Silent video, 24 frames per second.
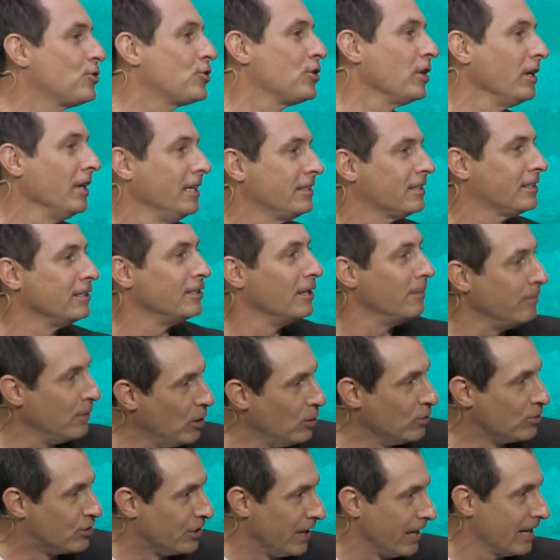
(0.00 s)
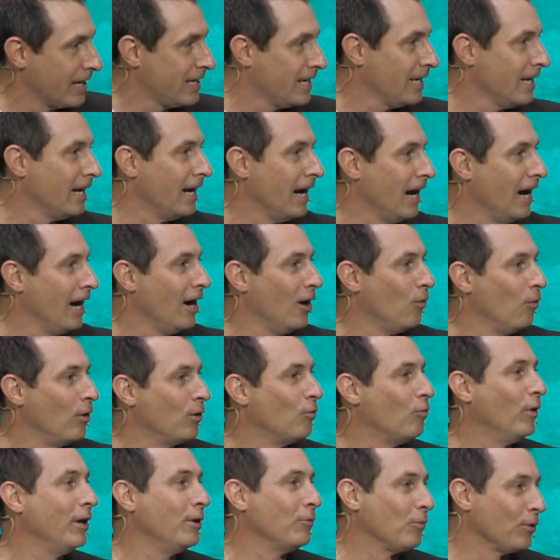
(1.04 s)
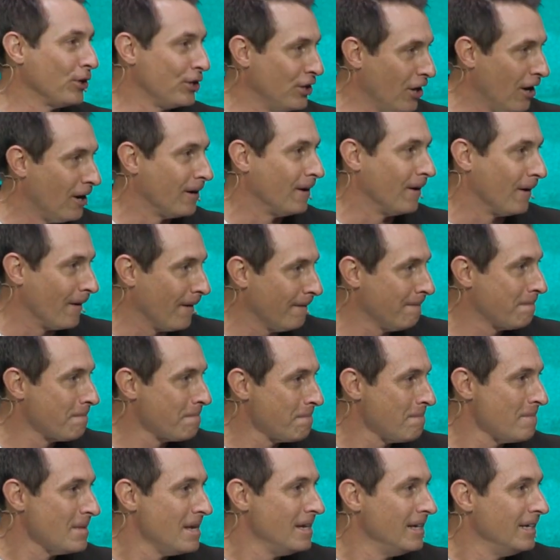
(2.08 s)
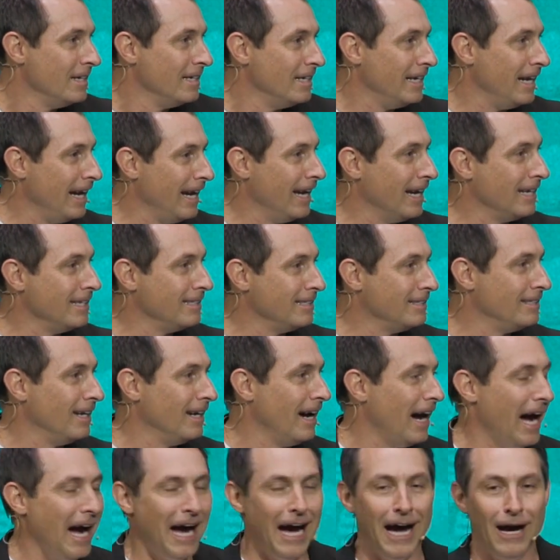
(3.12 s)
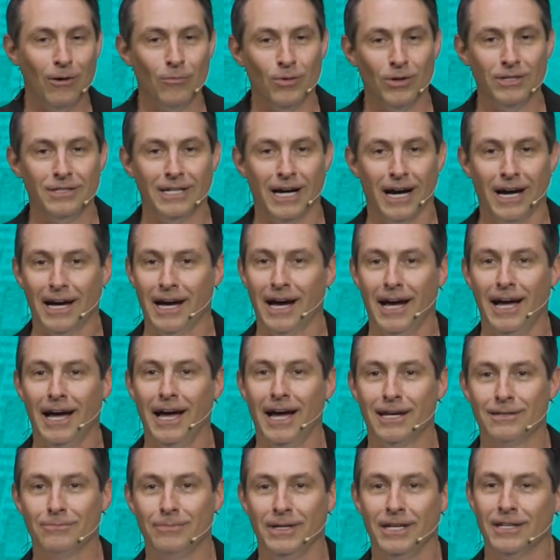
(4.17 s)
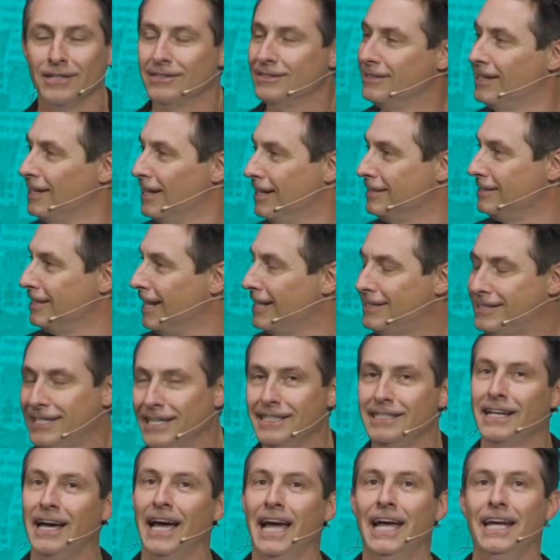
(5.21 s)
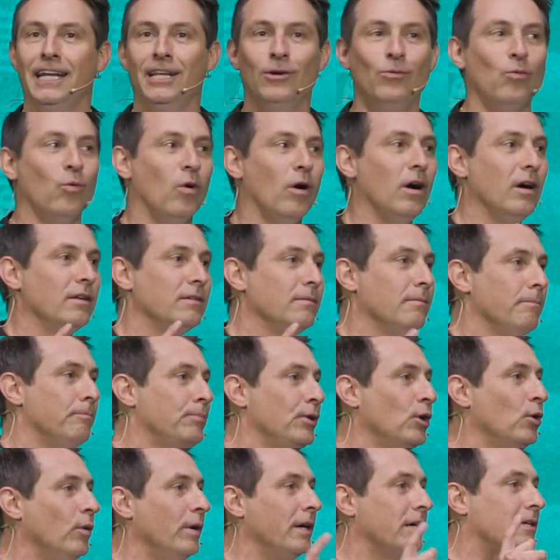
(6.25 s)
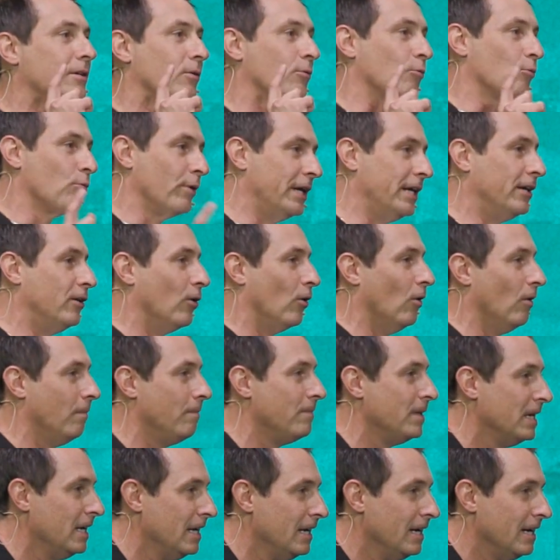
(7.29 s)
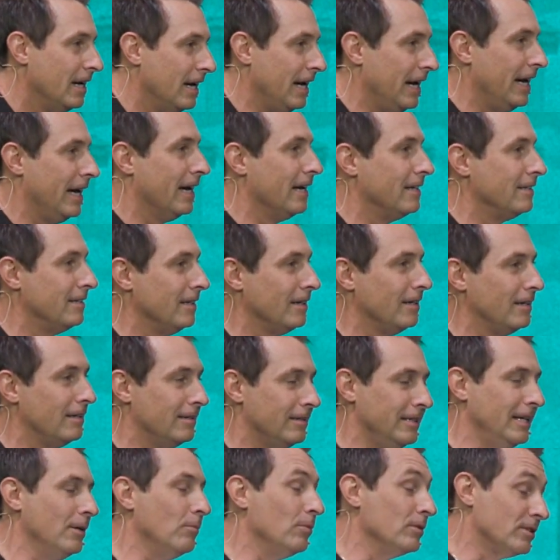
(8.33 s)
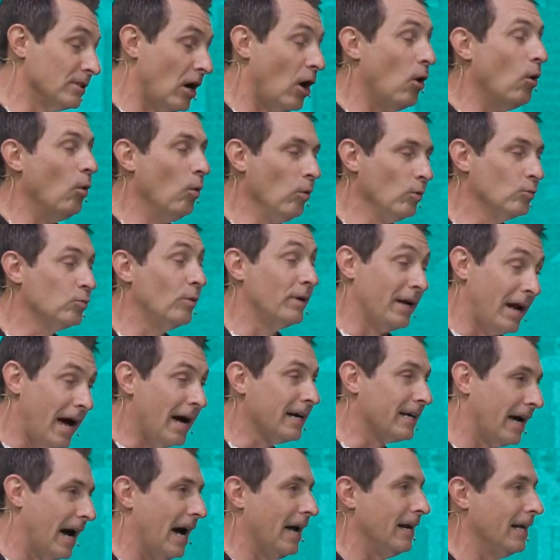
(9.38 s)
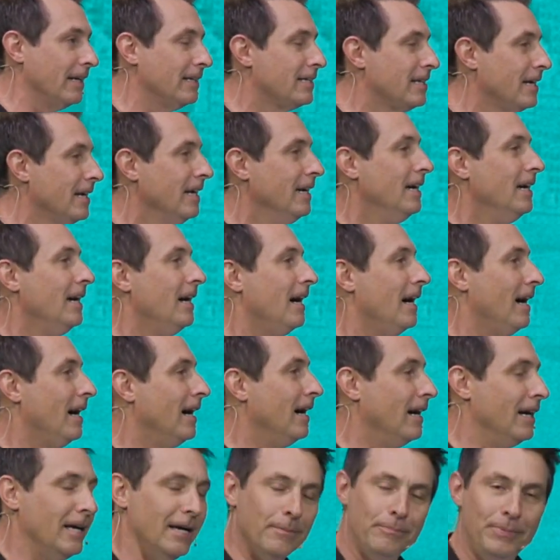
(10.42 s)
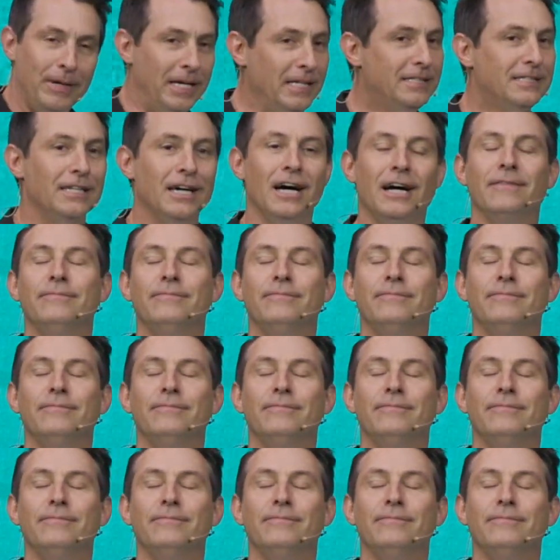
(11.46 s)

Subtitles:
to listen to music when we were younger. And I had a 1981 Buick Regal, and it was old when I got it, piece of